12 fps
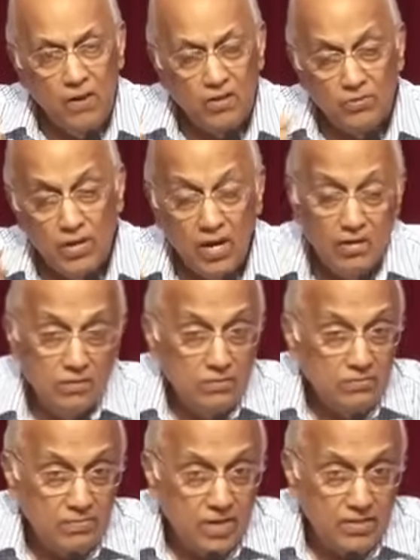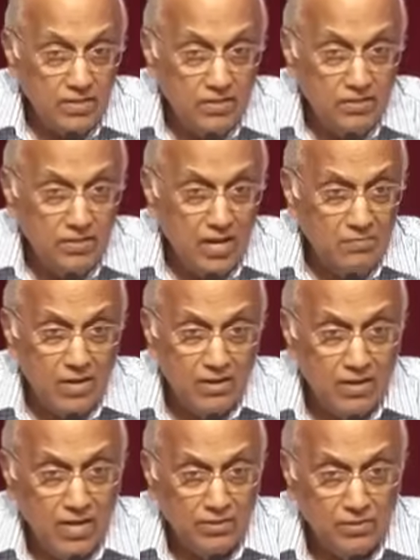That's what I do. I say, Lord, I'm
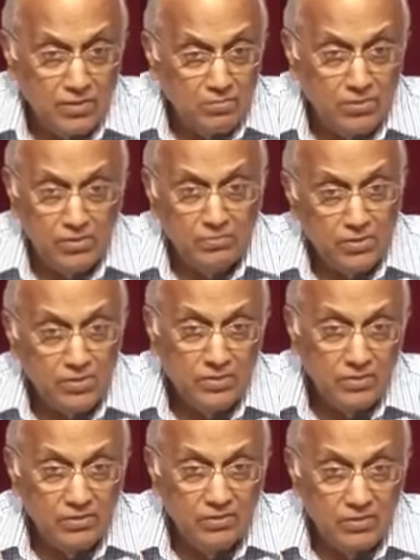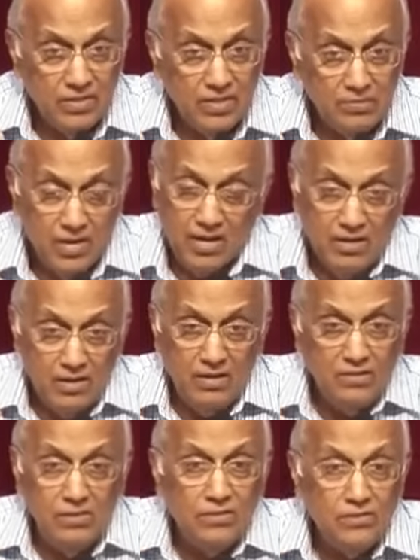not a naturally bold person, but I
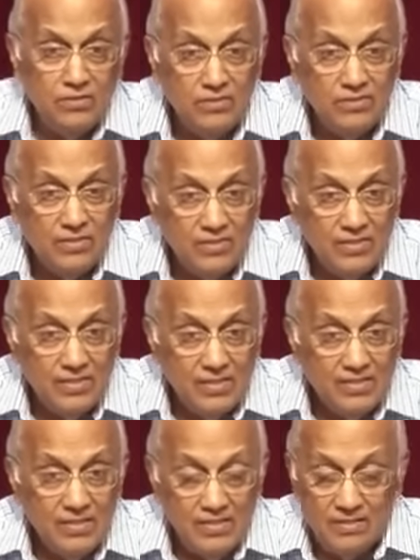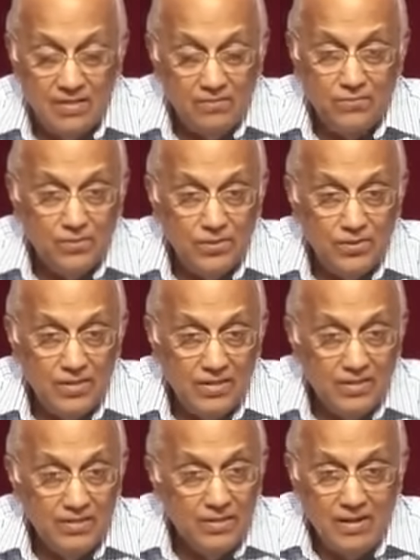cling to you. And therefore,
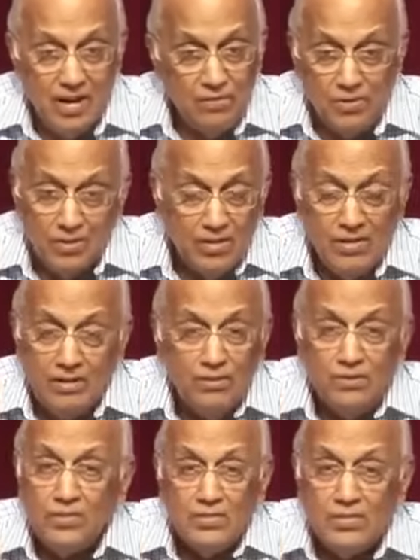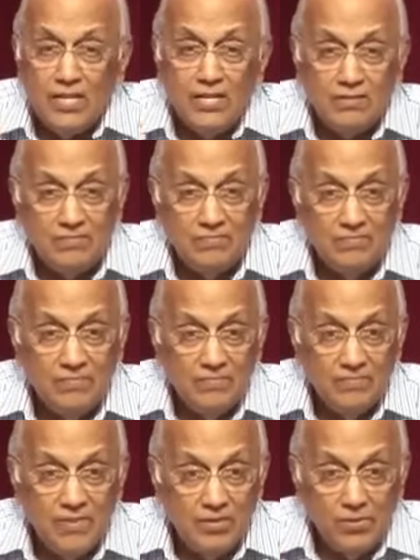uh, I want to cling to you all the time.
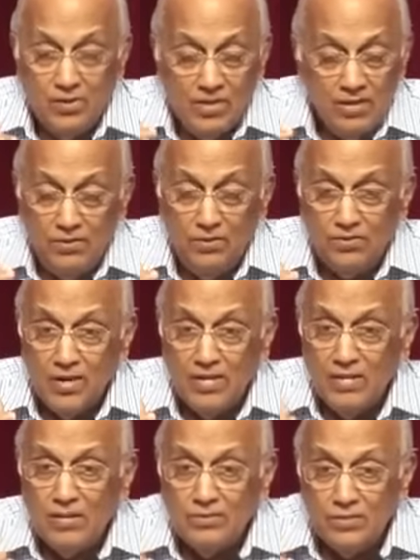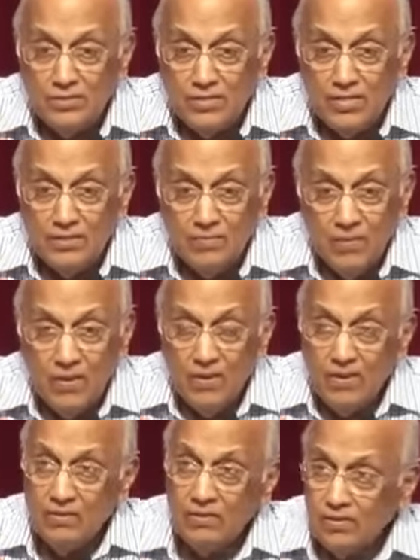I want to cling to you right now so that
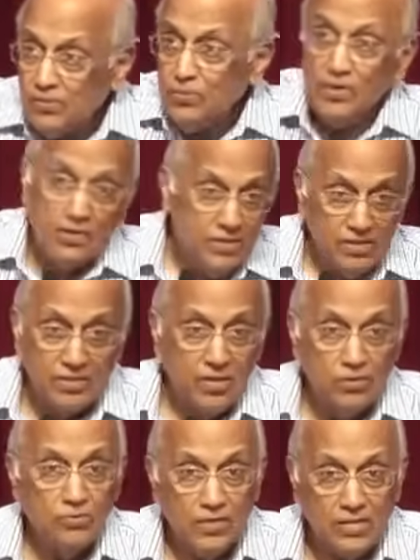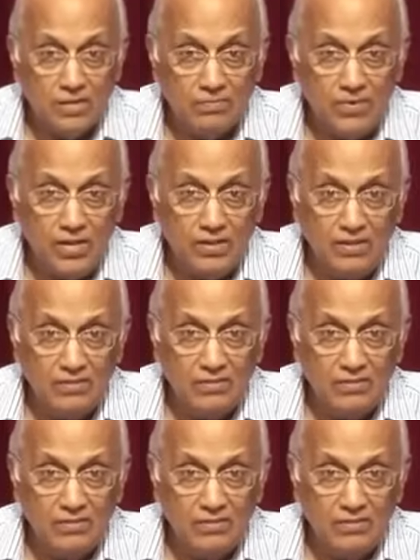this world does not overcome me.